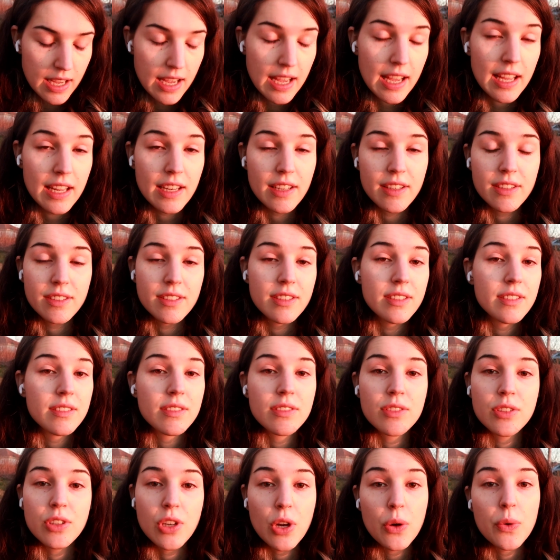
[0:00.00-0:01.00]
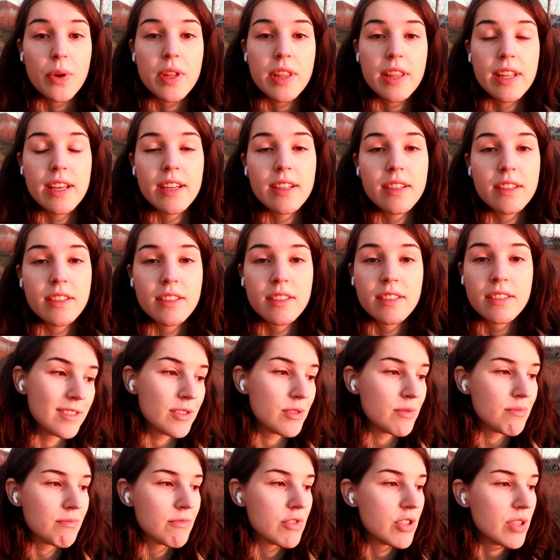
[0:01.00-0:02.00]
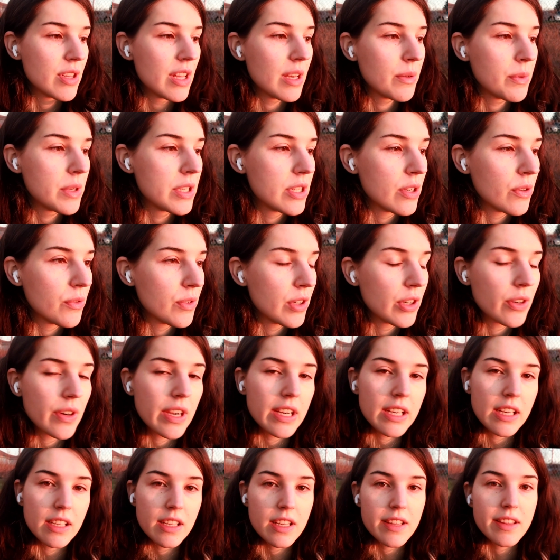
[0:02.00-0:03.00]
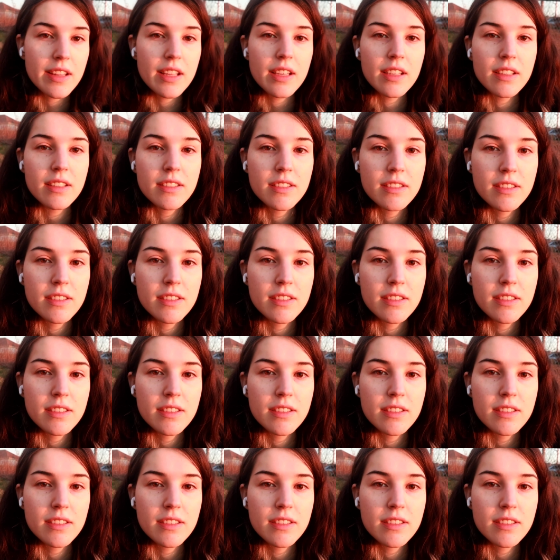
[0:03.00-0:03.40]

and go with it so that we don't regret anything.